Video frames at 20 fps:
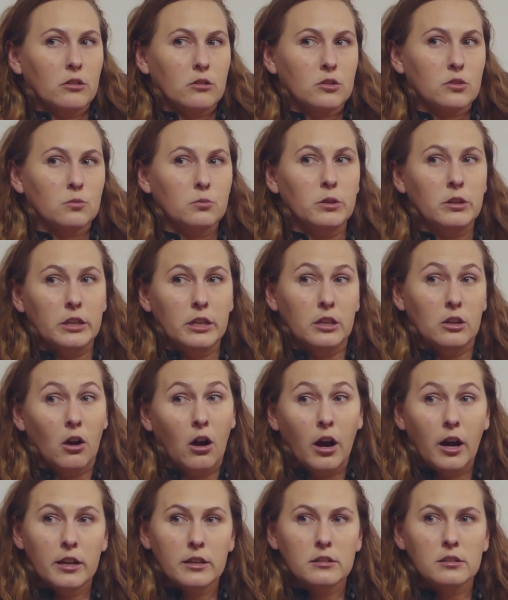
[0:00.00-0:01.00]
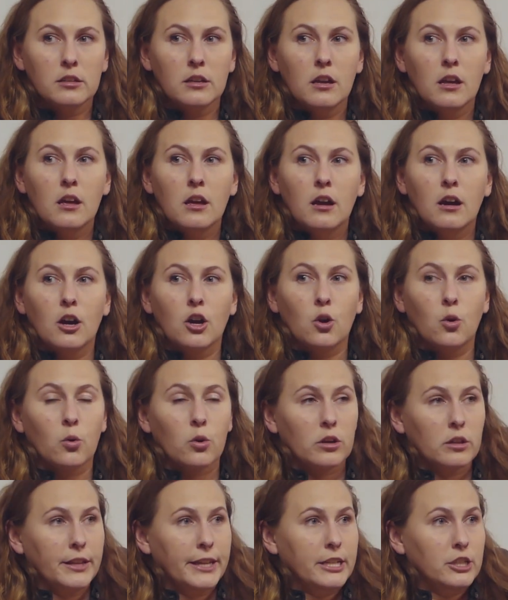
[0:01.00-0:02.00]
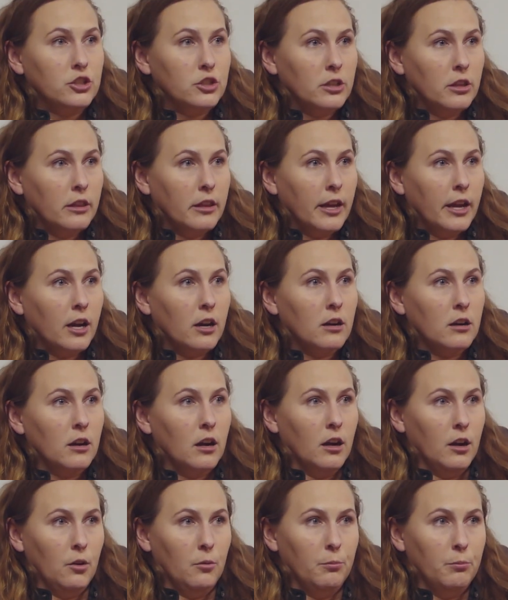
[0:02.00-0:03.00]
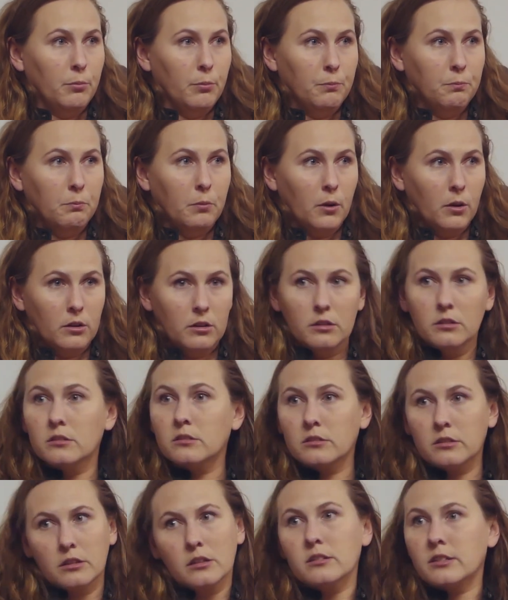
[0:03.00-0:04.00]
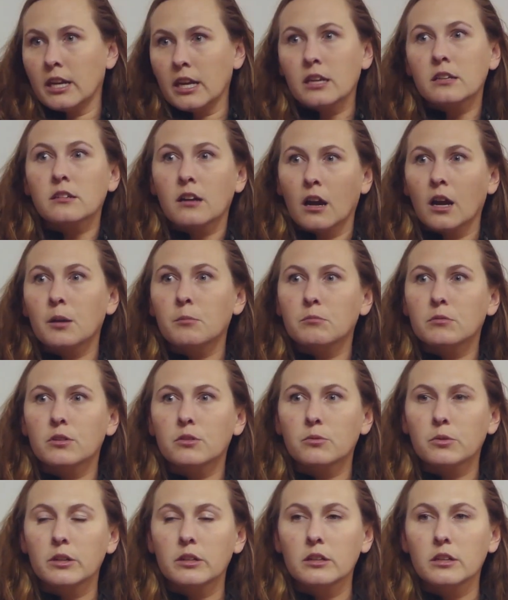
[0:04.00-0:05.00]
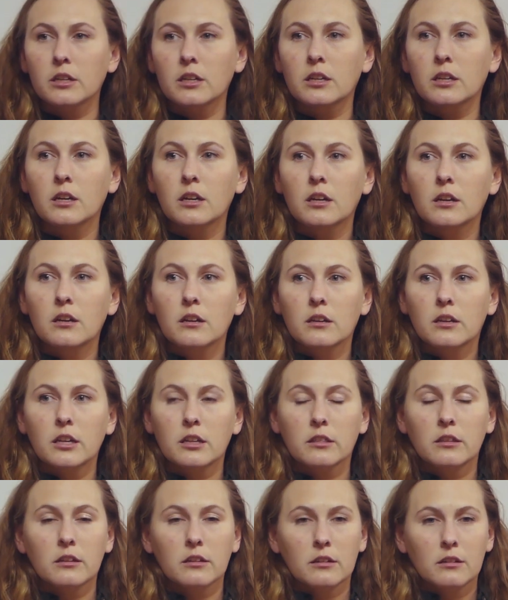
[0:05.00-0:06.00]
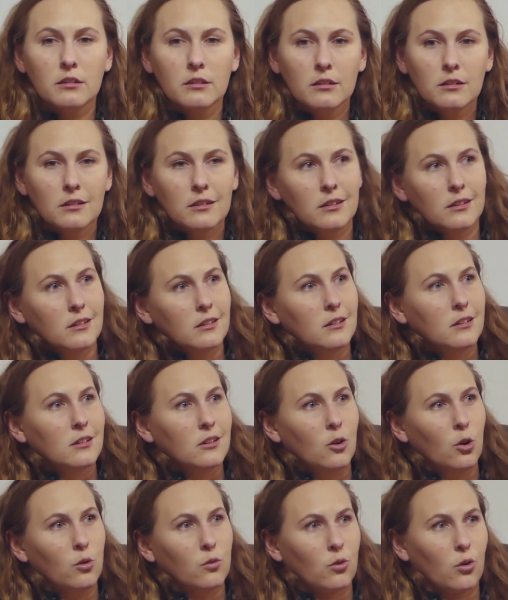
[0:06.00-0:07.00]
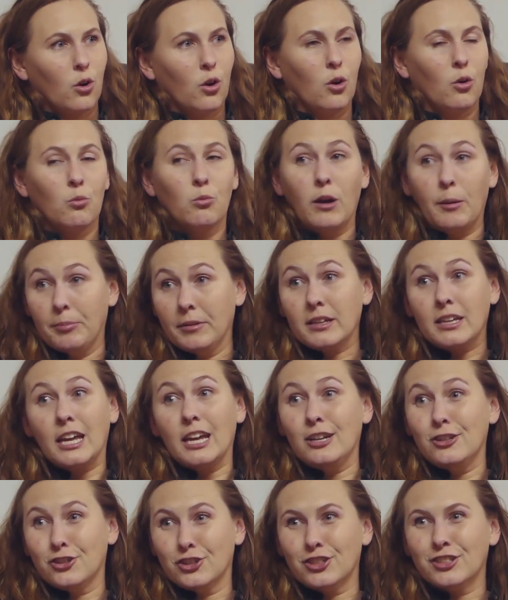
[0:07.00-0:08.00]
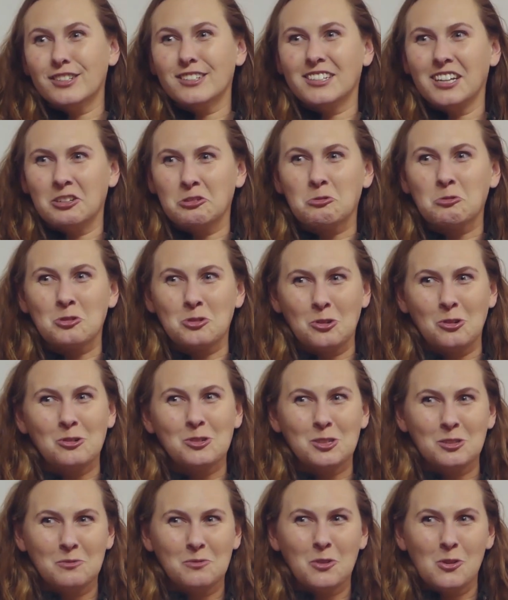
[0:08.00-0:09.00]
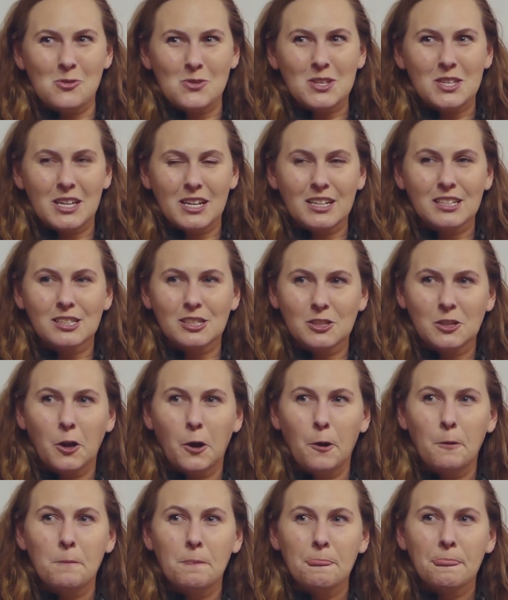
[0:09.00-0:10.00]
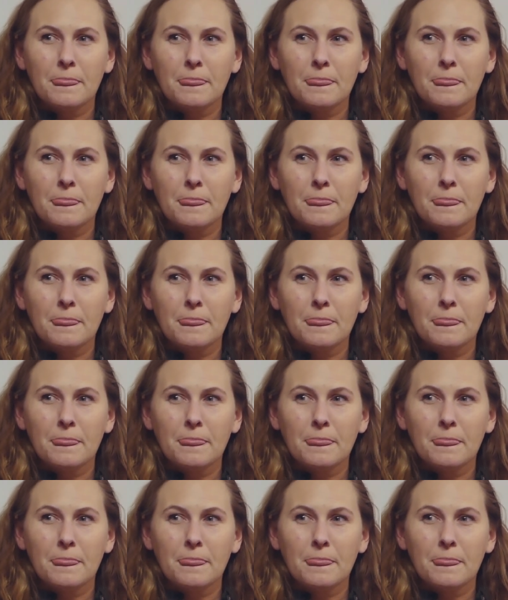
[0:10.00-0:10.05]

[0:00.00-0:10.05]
there's really not a correlation there, but it's going to take time to really get the overall replication and then results of those things. So